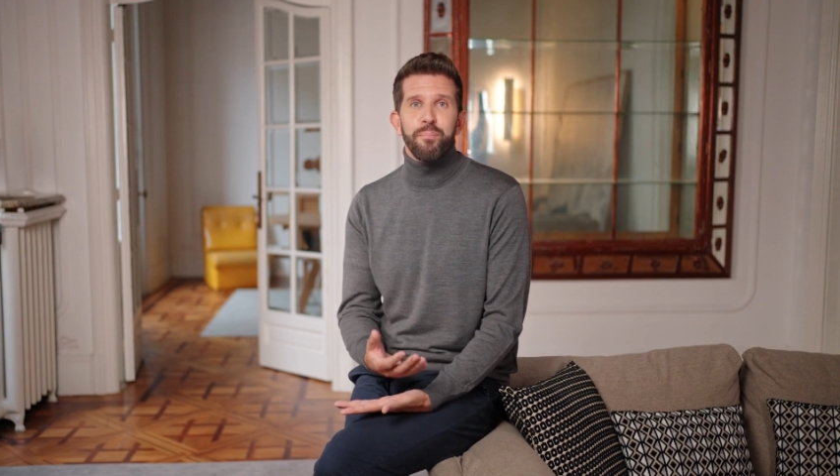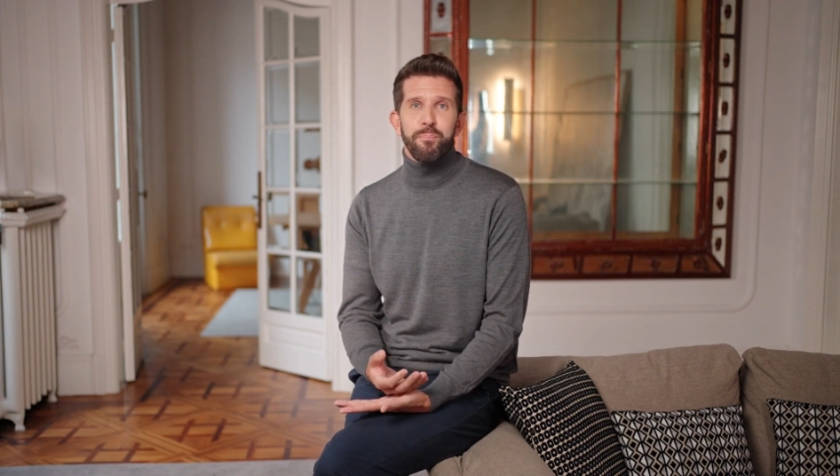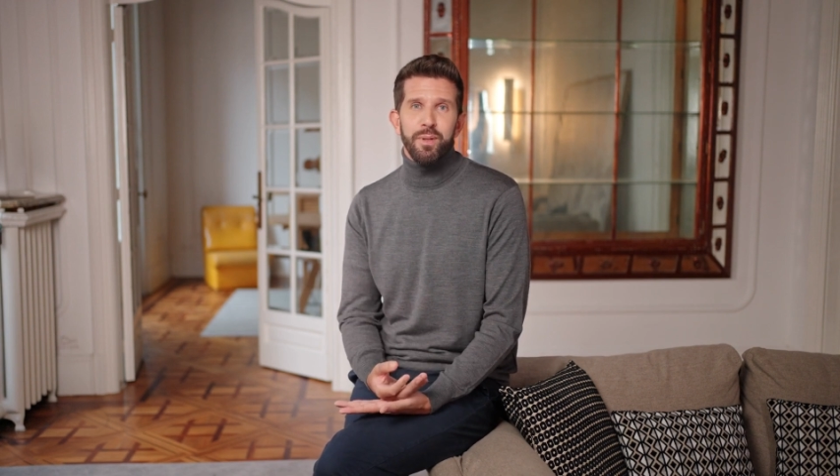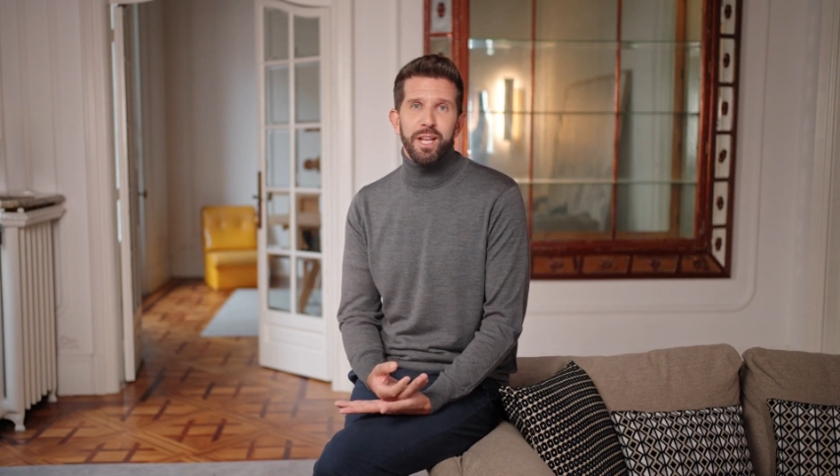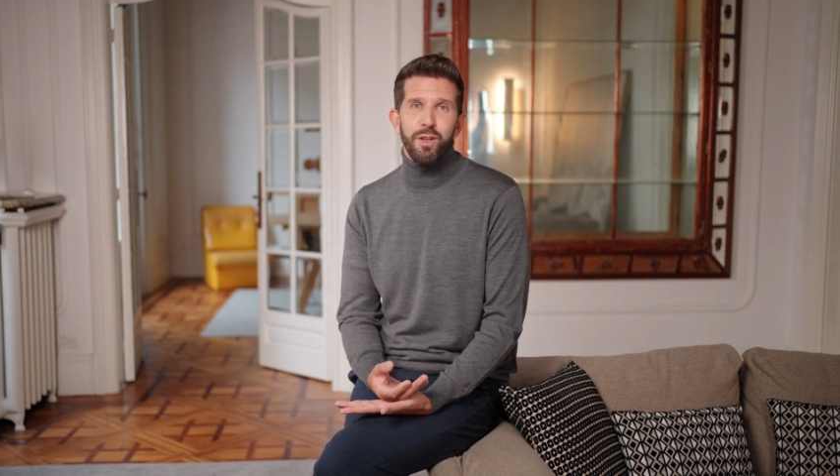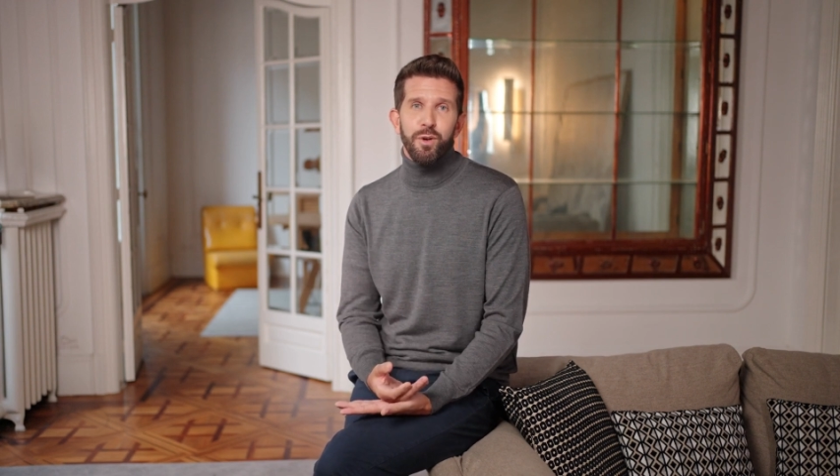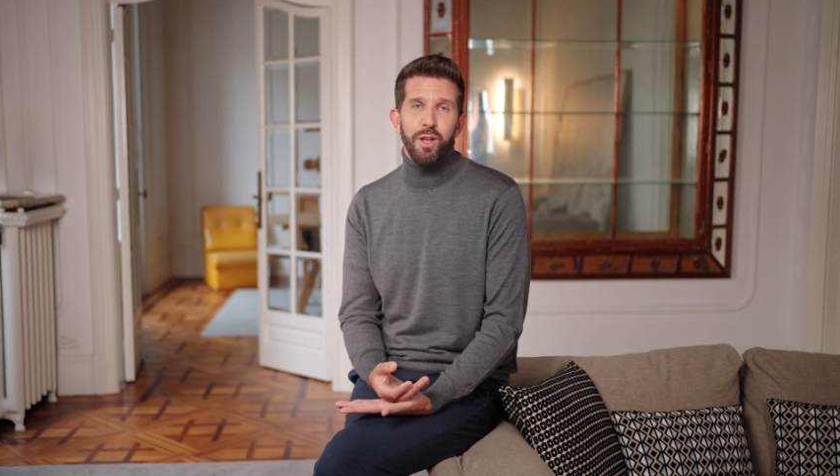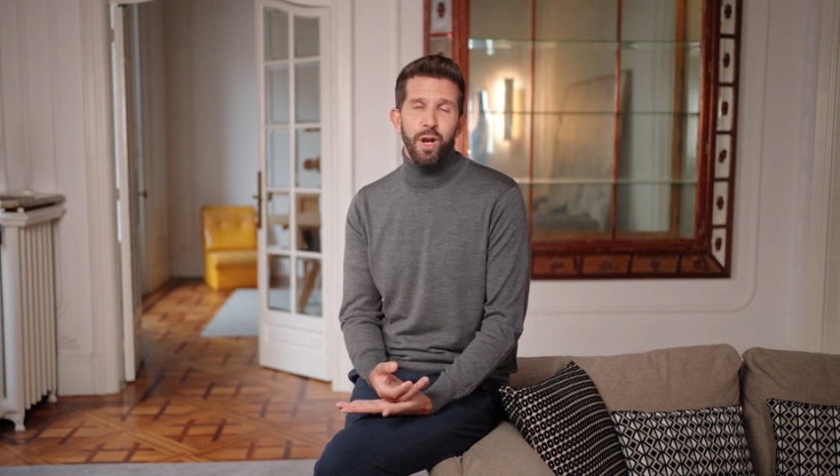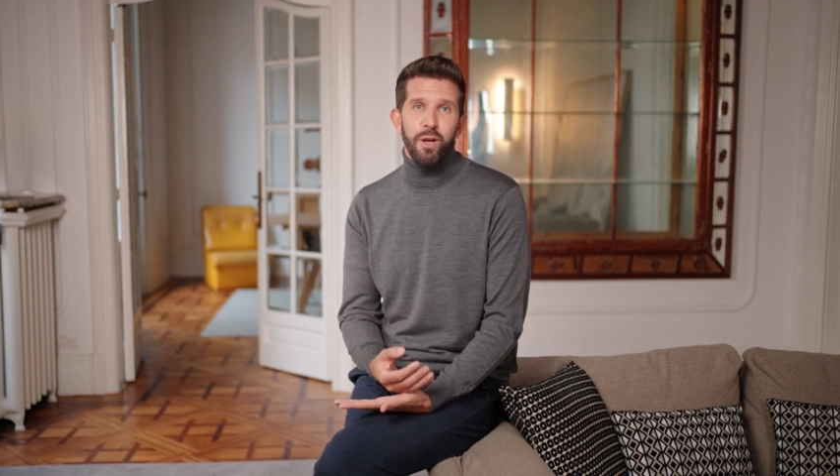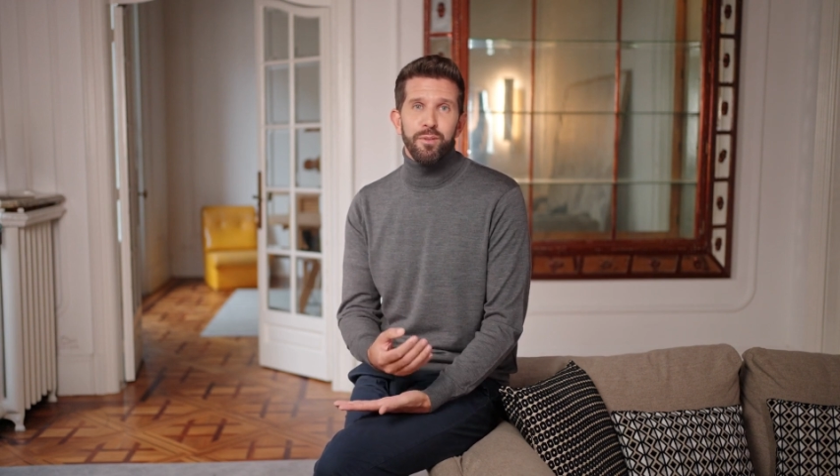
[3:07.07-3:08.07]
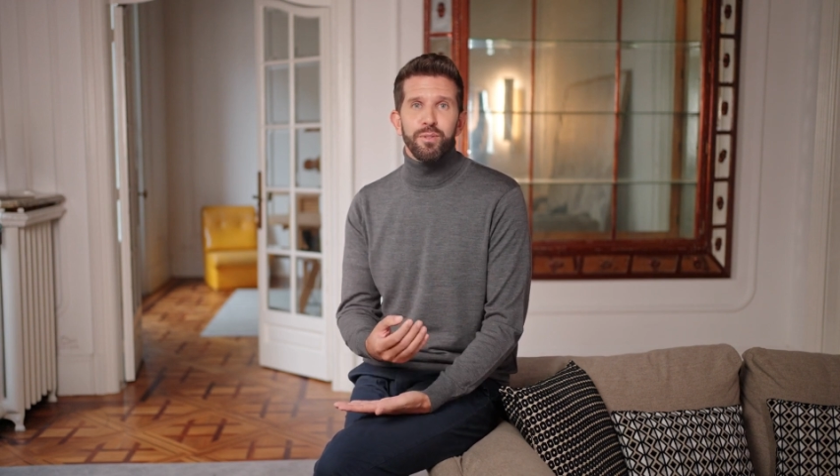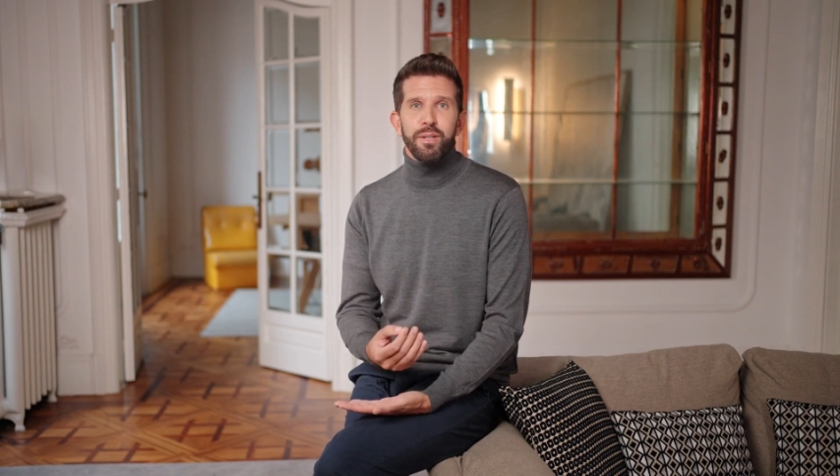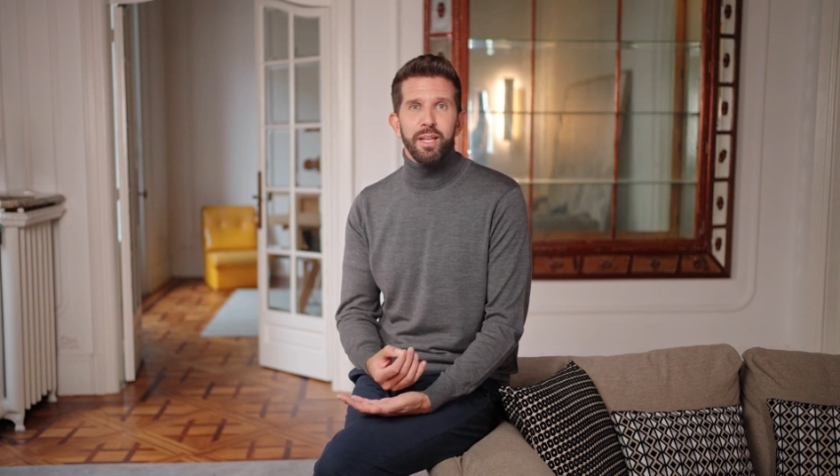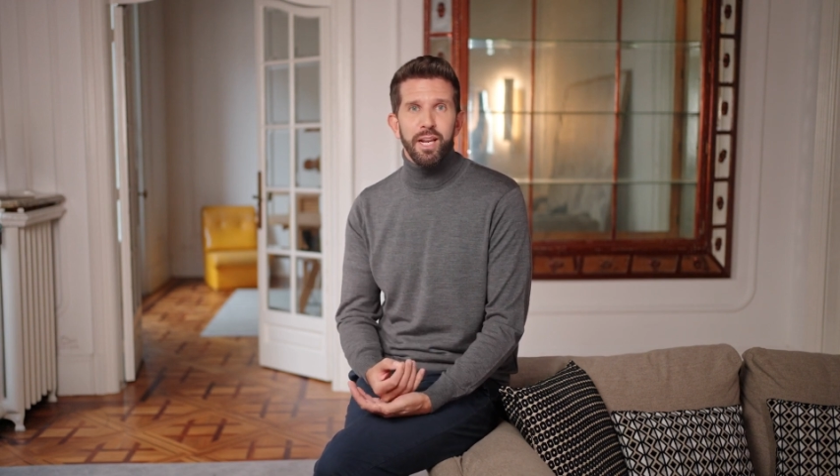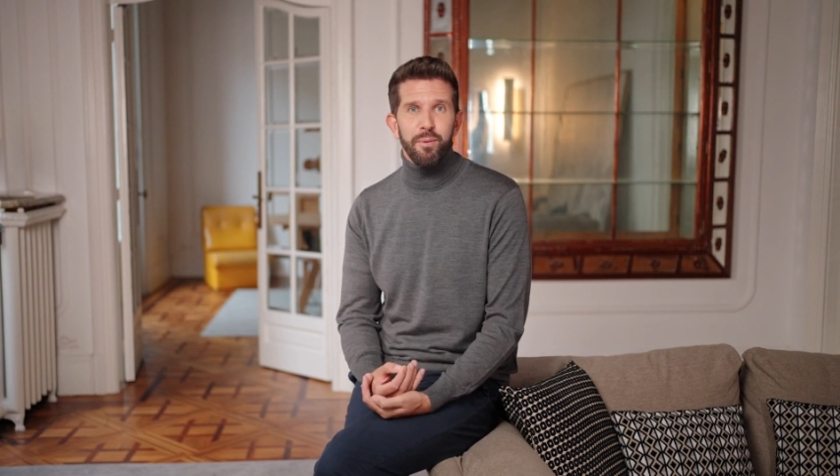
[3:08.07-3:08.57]
Then you laugh
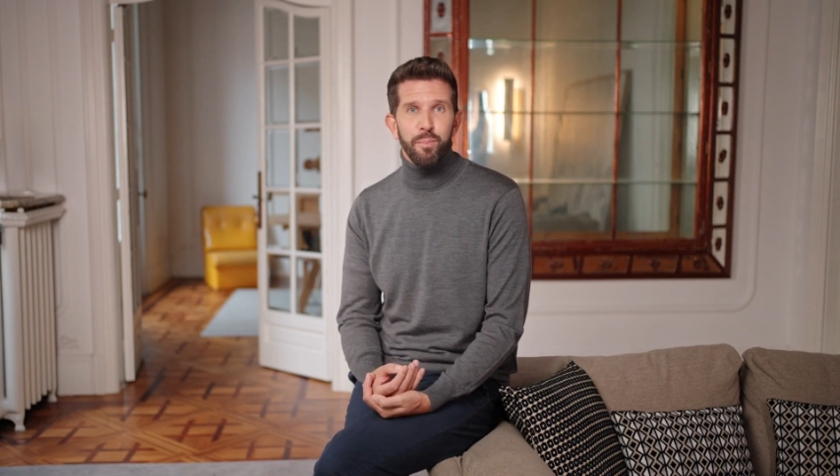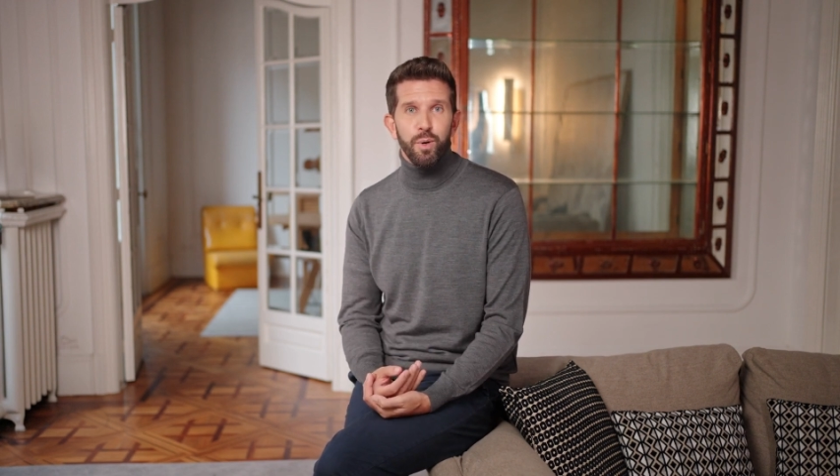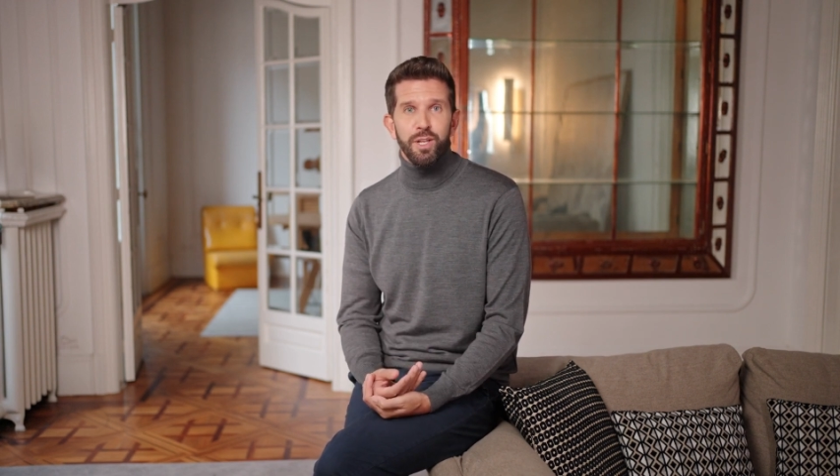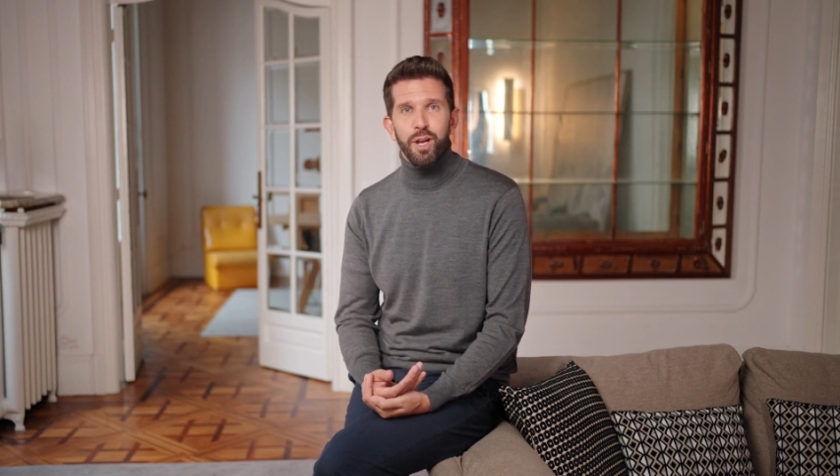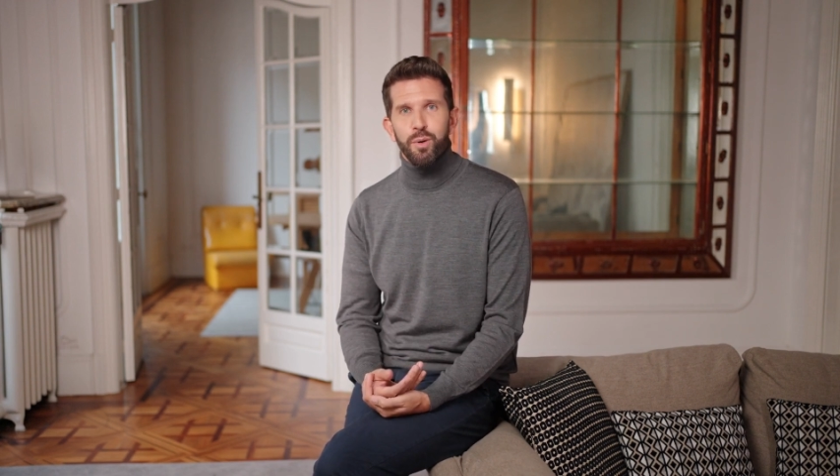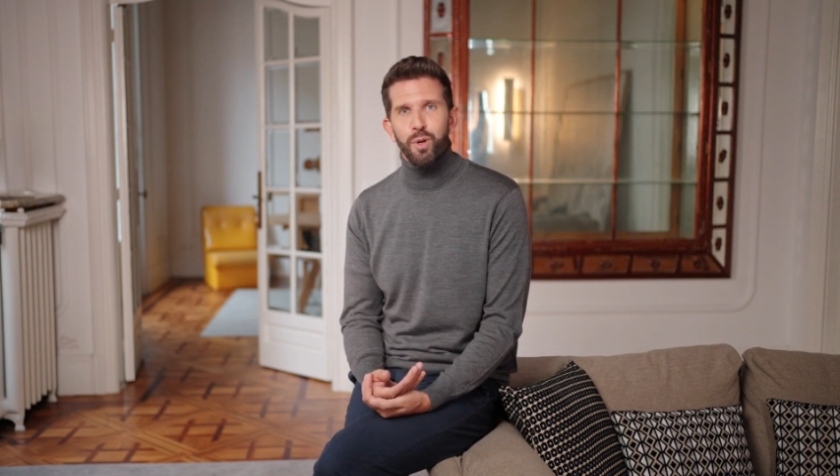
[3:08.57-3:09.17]
and point out